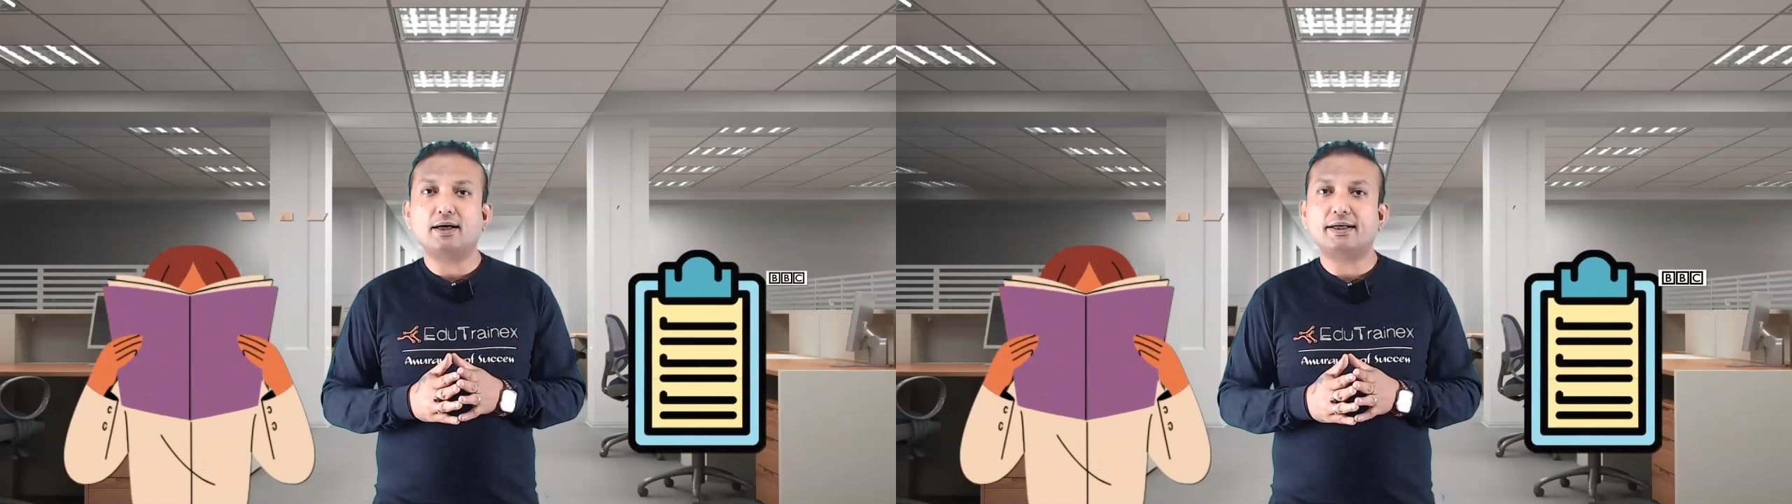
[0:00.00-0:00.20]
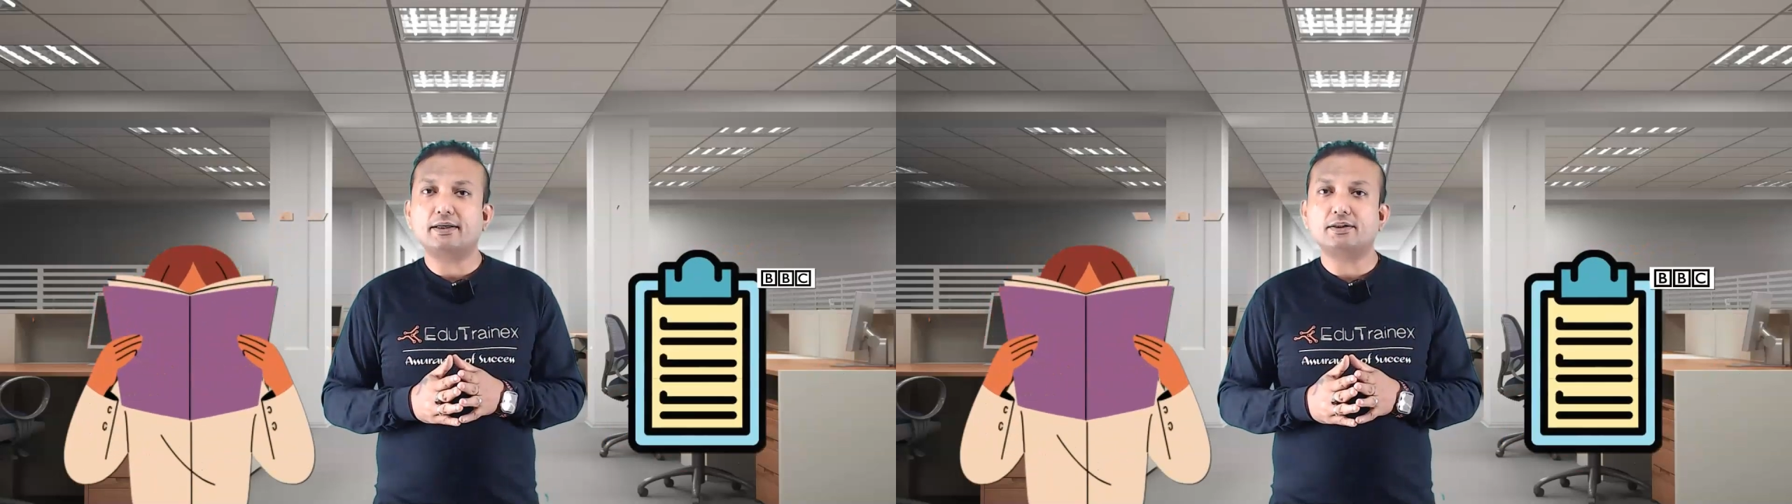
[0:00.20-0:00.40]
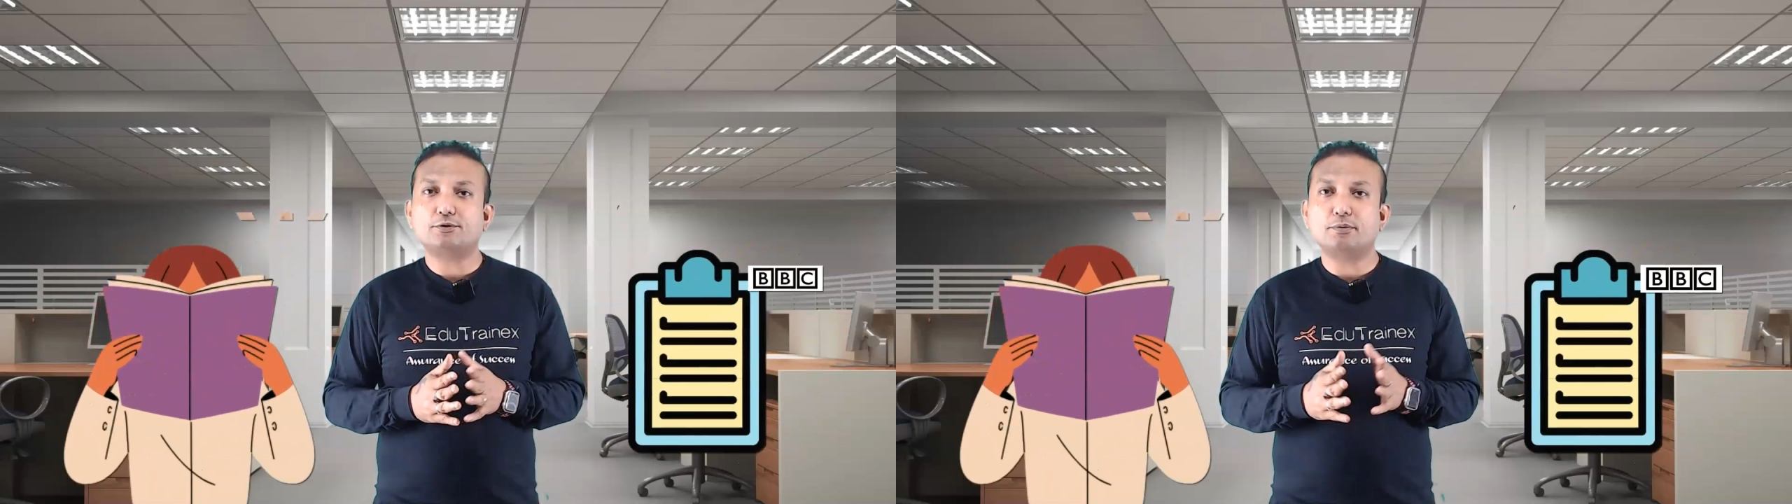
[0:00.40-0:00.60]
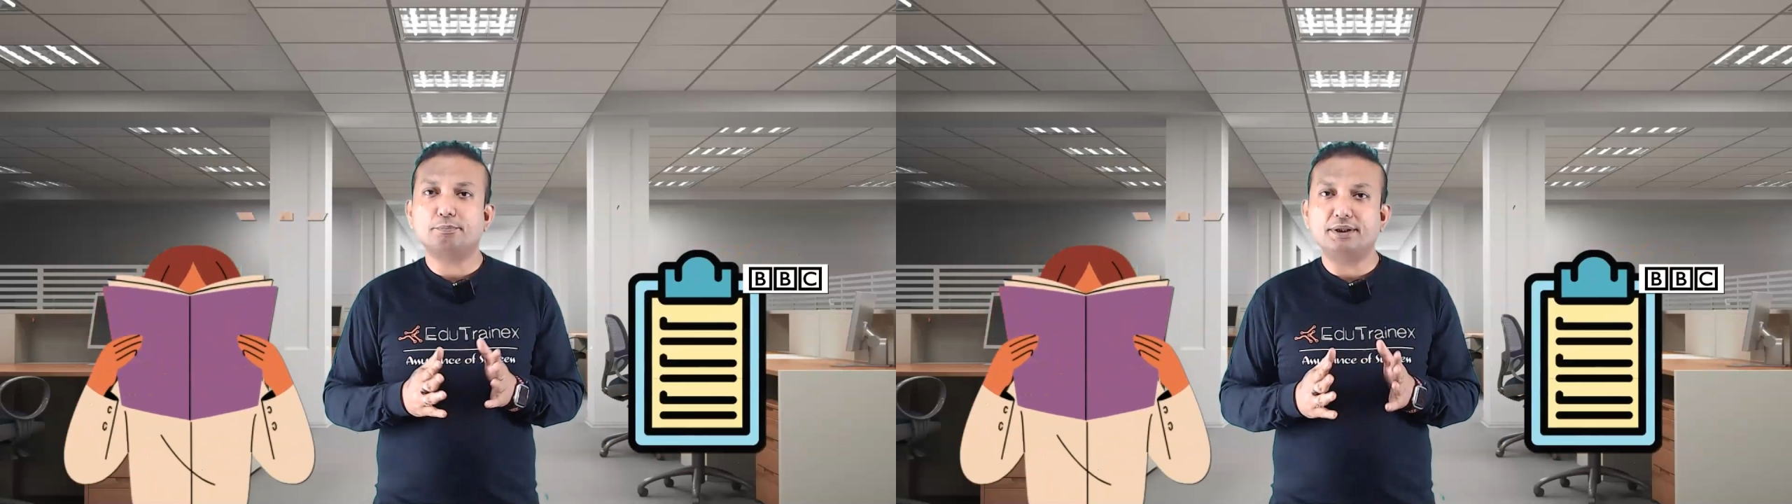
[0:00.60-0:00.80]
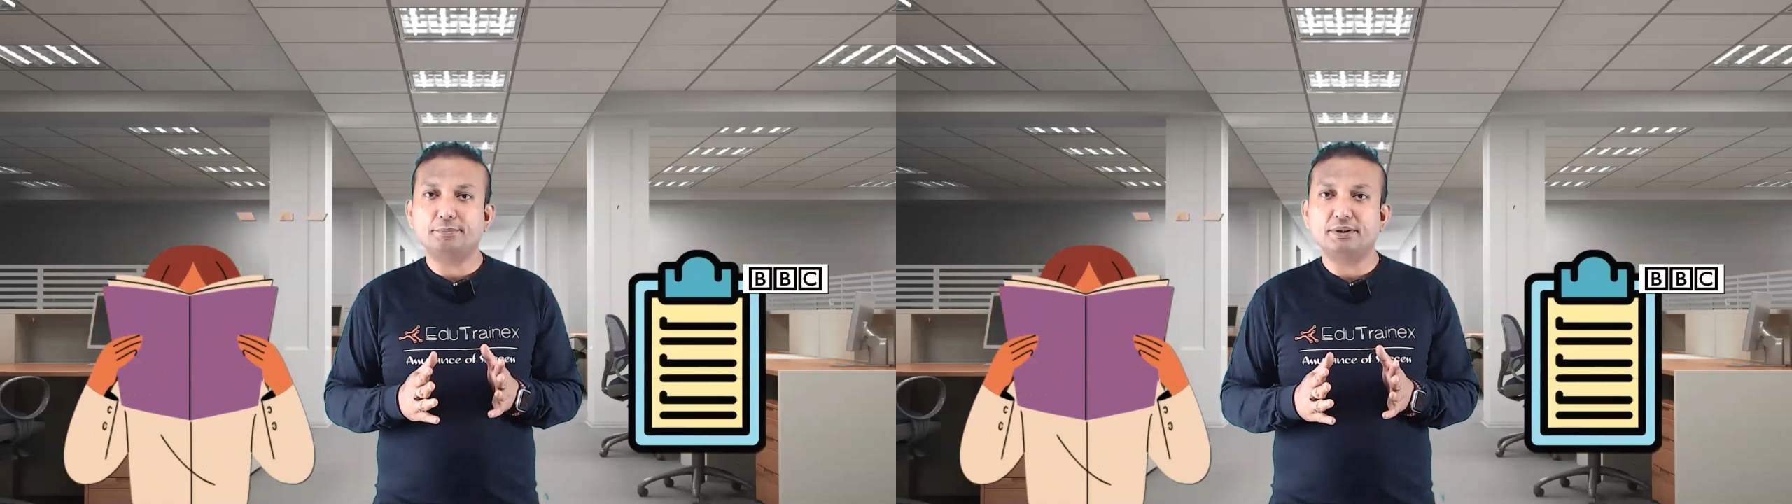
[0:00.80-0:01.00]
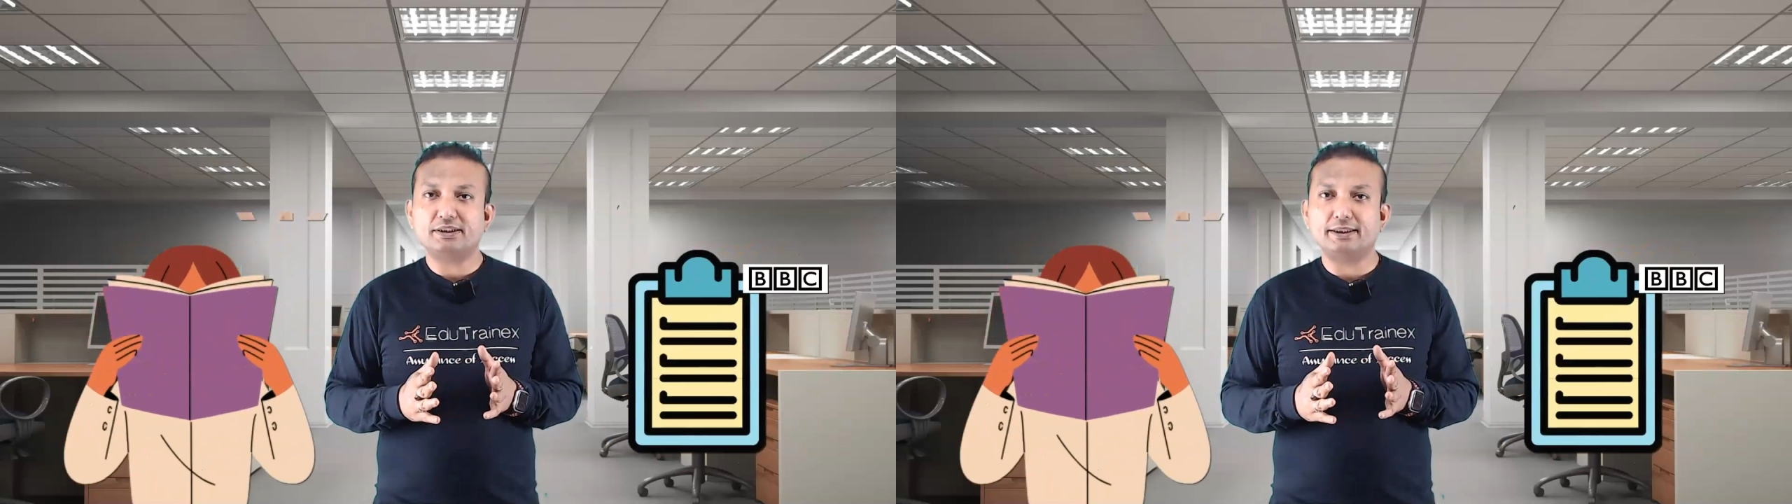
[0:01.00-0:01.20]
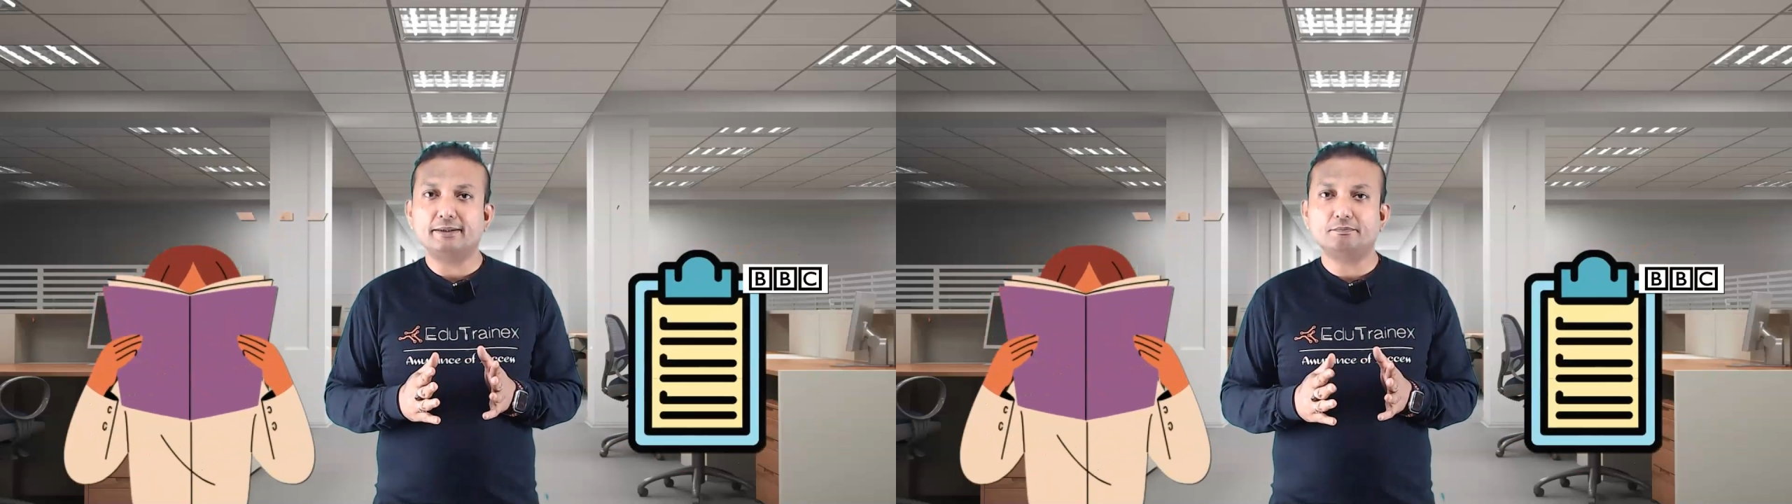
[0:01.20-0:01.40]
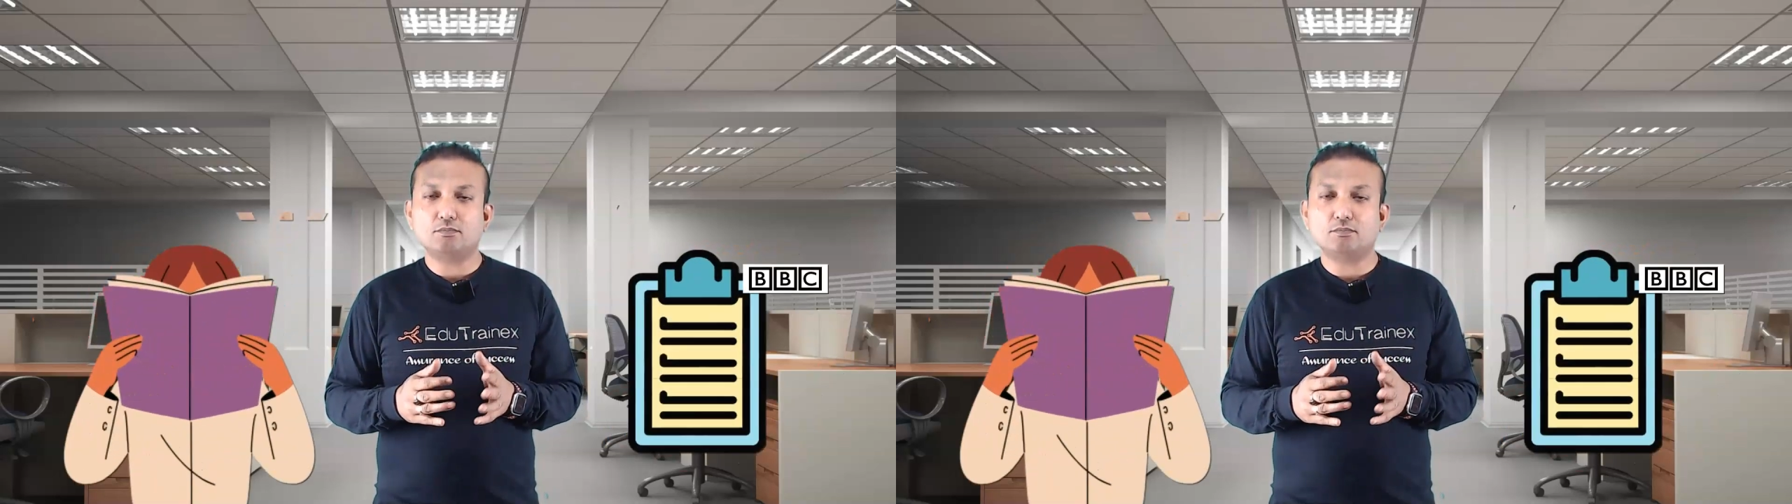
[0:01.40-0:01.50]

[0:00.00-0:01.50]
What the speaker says: articles from BBC